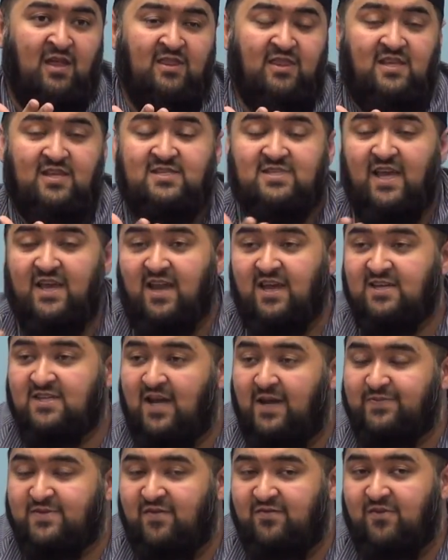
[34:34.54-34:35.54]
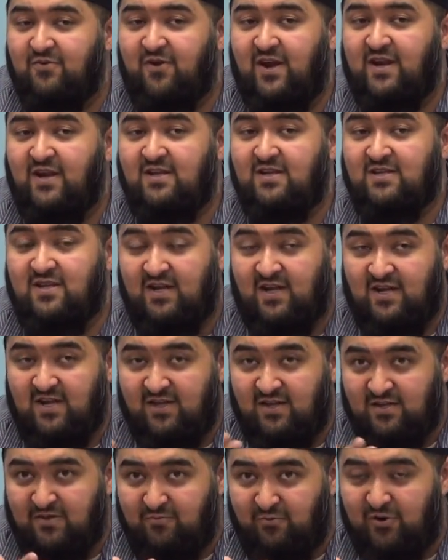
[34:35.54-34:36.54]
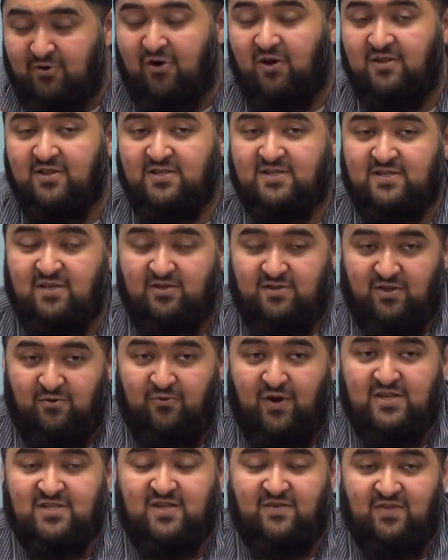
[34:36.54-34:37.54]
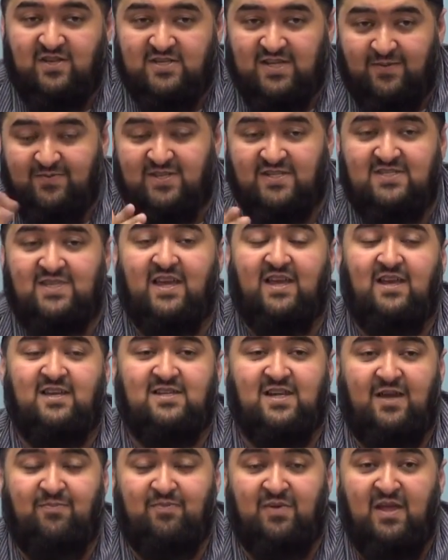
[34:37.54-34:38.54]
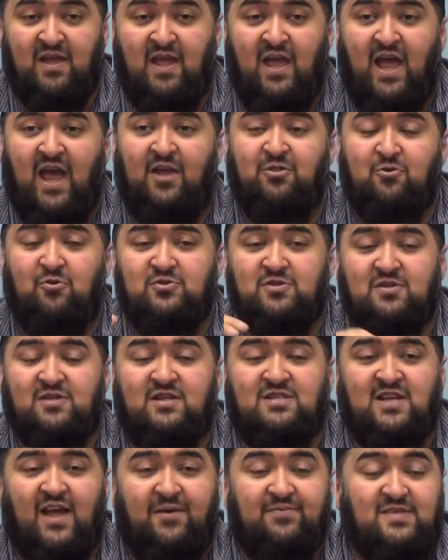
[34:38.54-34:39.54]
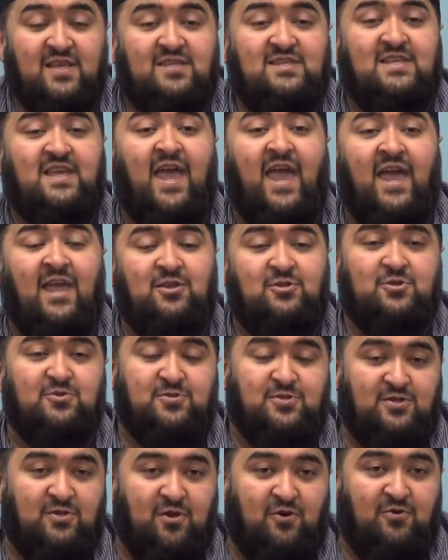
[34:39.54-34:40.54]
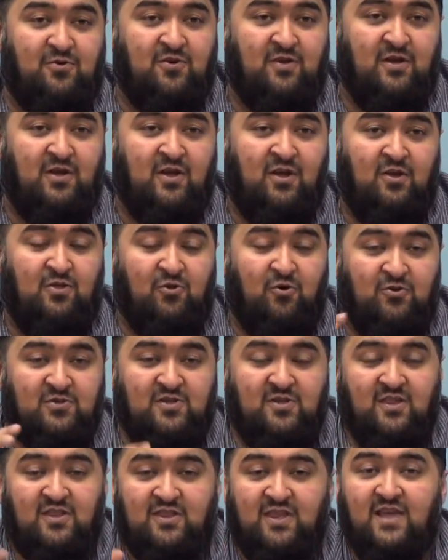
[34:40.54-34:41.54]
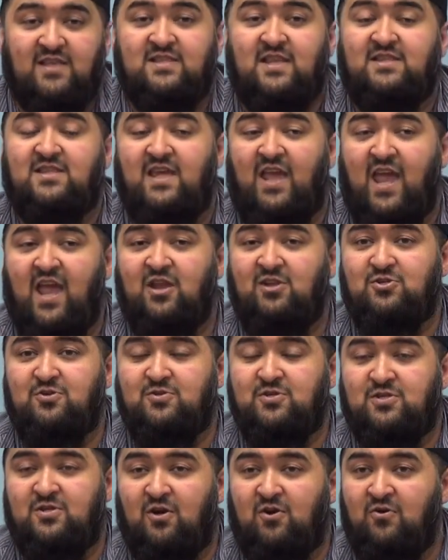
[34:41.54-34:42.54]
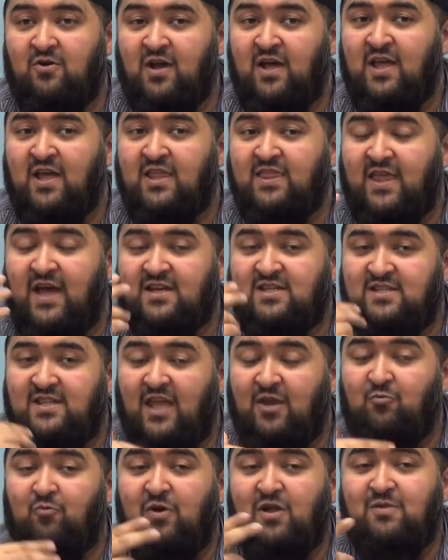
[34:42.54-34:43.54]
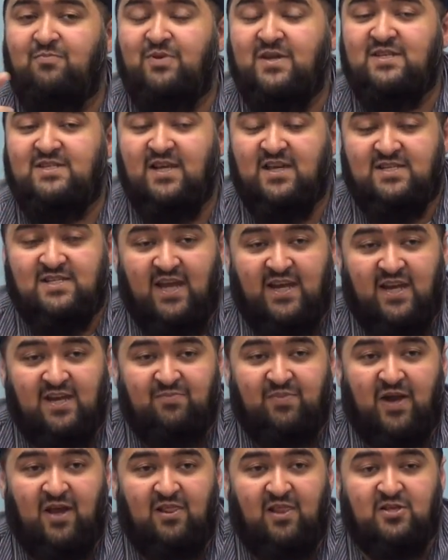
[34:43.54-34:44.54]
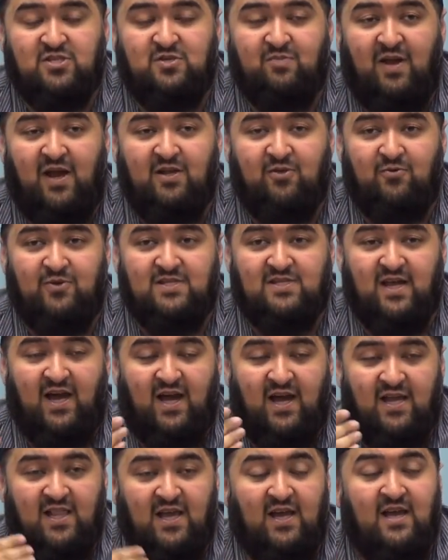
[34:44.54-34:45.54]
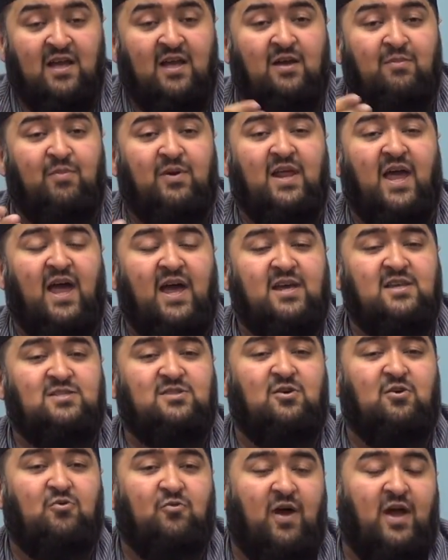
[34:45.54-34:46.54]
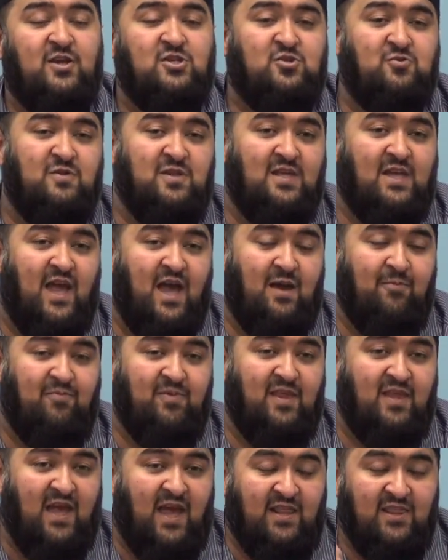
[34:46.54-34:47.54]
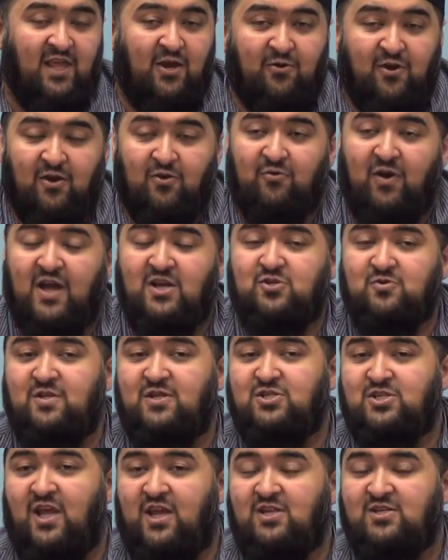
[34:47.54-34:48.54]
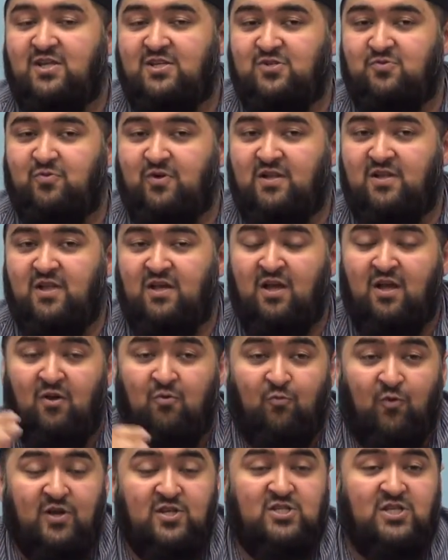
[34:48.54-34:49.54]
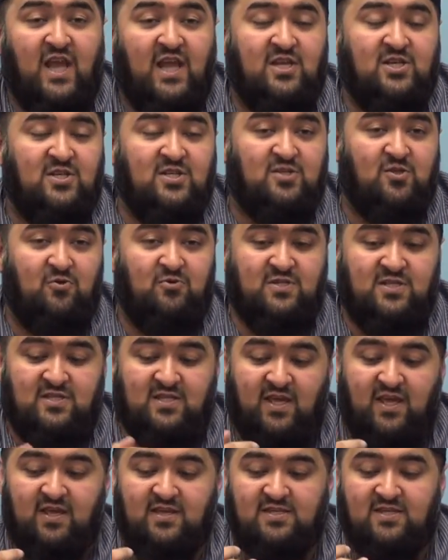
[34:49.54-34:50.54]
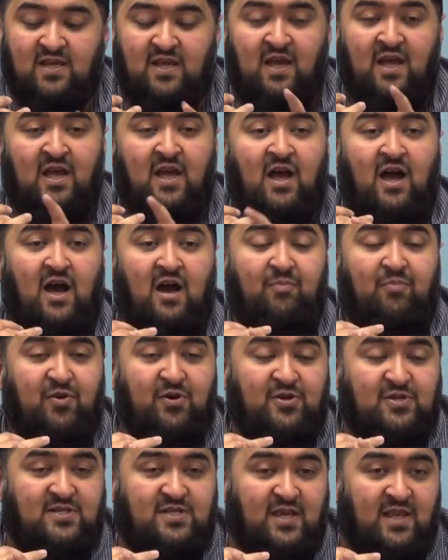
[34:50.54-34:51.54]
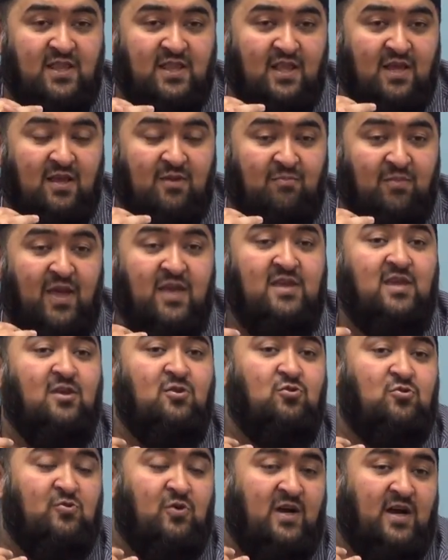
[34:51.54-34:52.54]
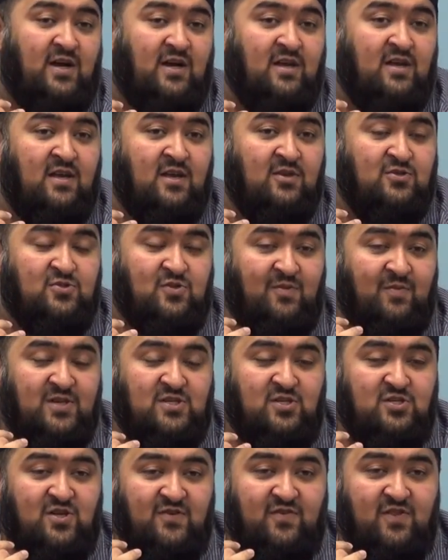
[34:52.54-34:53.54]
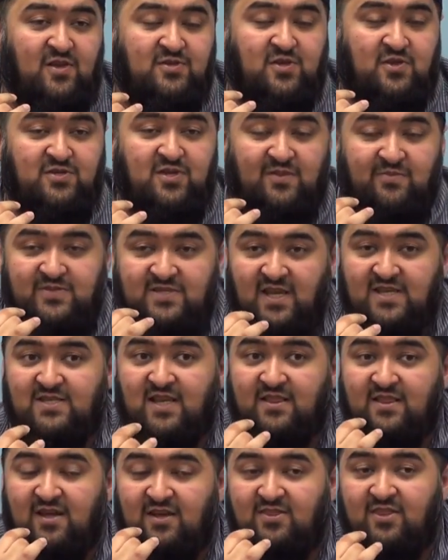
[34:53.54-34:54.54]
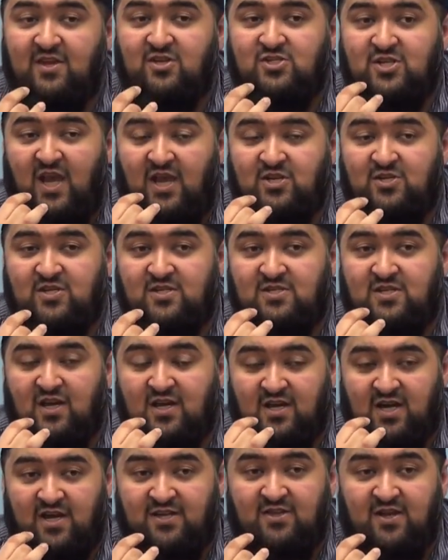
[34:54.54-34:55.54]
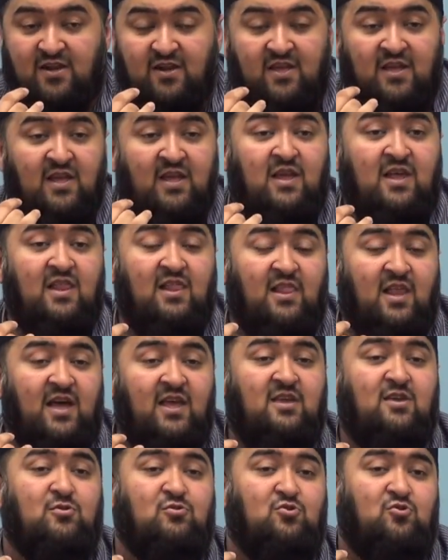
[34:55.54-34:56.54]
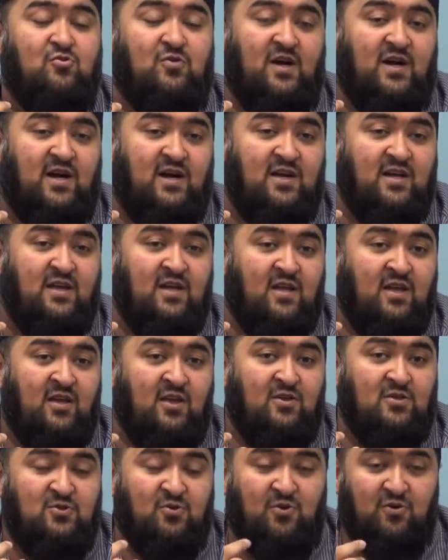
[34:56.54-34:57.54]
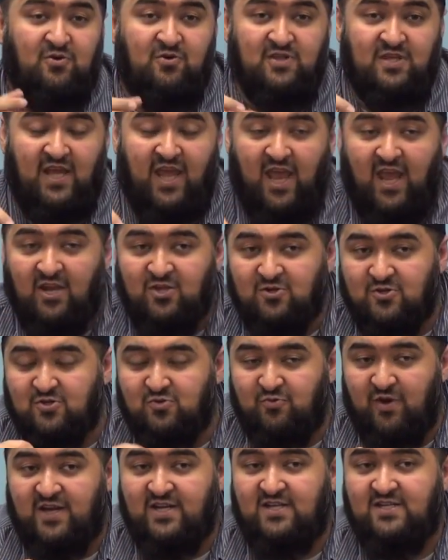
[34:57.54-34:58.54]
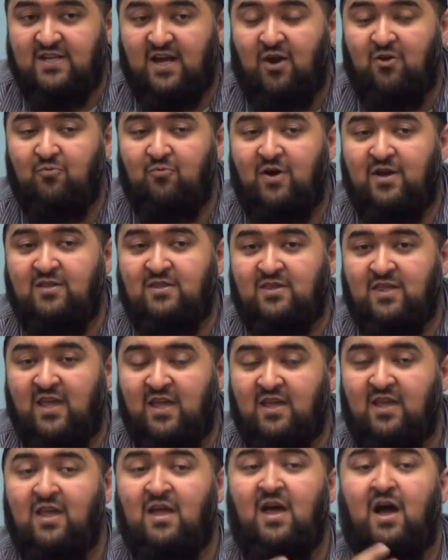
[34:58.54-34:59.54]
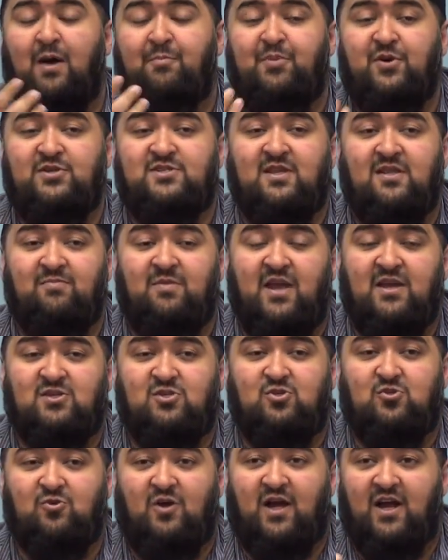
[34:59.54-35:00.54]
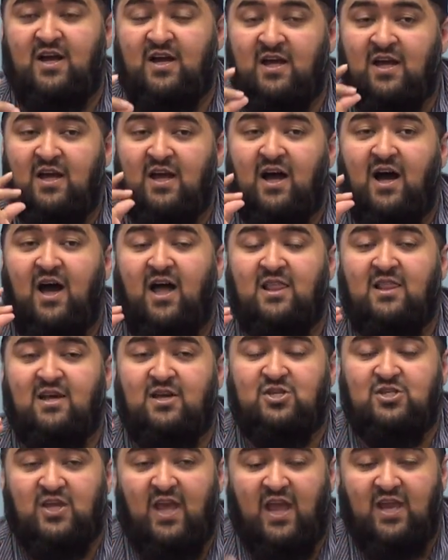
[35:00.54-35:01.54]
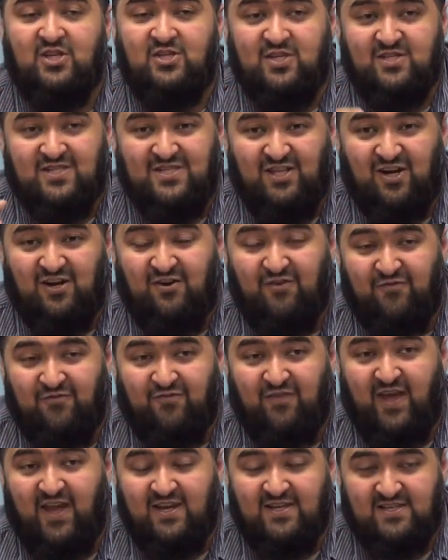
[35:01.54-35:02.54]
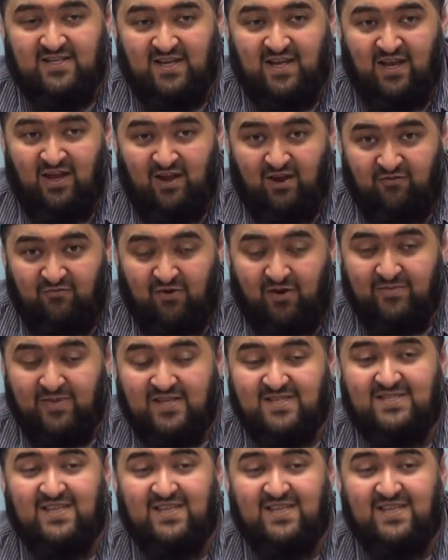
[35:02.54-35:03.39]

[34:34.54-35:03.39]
The second types of the writing, we'll call this the rest of the types, the second type. And those are the types that the angels know. Those are the things that the angels know, that they will be dictated by Allah subhanahu wa ta'ala, but as they're gradually happening, and they can gradually change as well. What changes those things? A person making dua. So the Messenger of Allah sallallahu alaihi wasallam says that nothing changes qadr like dua. So the angels write down one thing, a person makes dua, Allah changes their fate from the